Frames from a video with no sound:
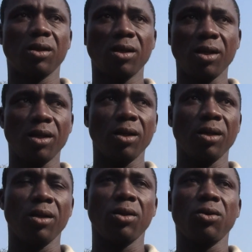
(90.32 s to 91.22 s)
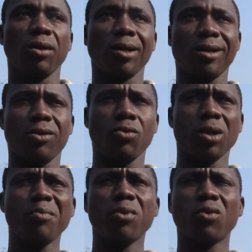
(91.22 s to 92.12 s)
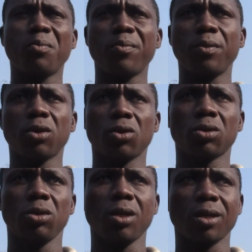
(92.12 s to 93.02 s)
Today, we get beaucoup population today.